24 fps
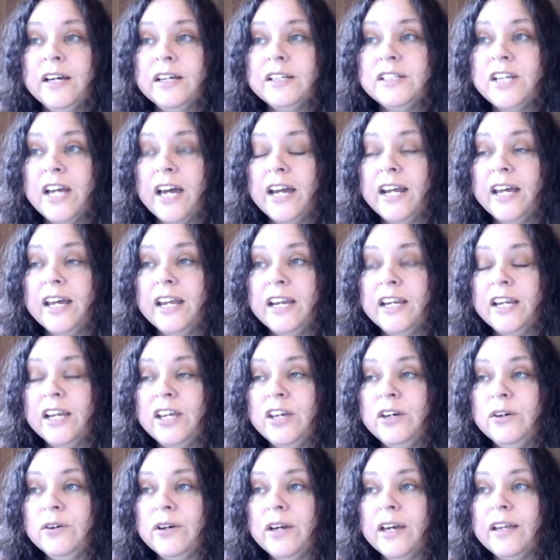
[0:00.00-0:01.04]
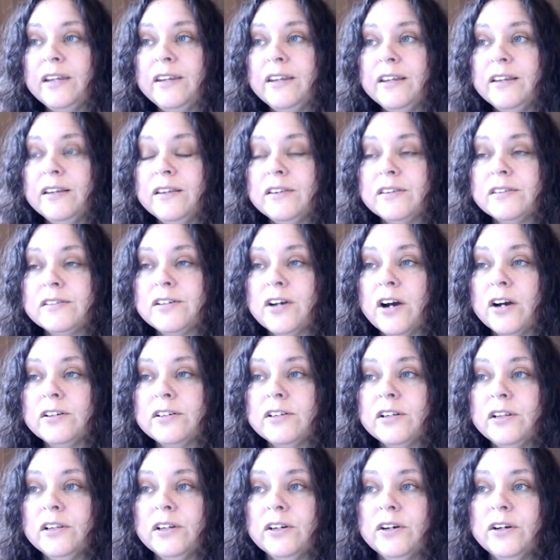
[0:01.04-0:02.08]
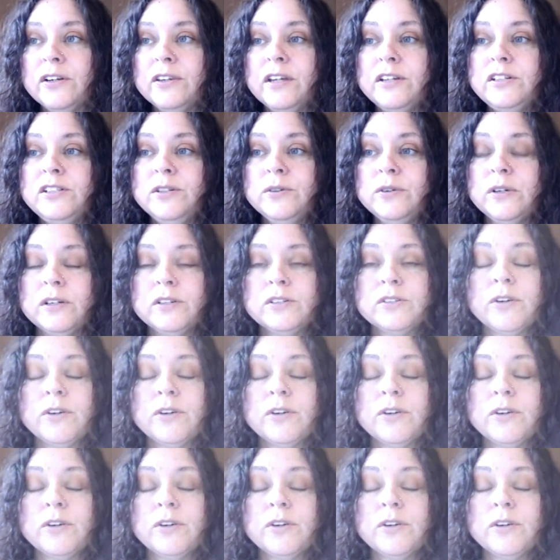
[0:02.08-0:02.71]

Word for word: Shannon, you can start to learn that you can